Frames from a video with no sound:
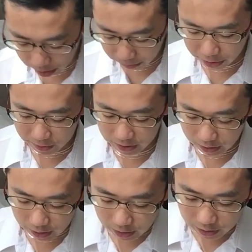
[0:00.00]
But anyways,
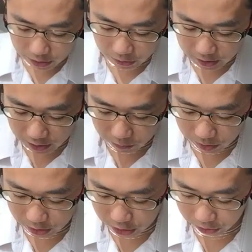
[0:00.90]
the lace that I
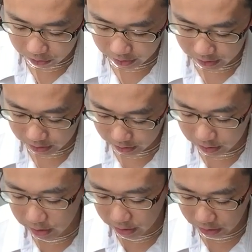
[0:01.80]
wanted to show you guys
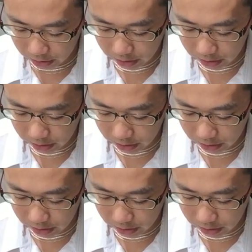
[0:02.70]
is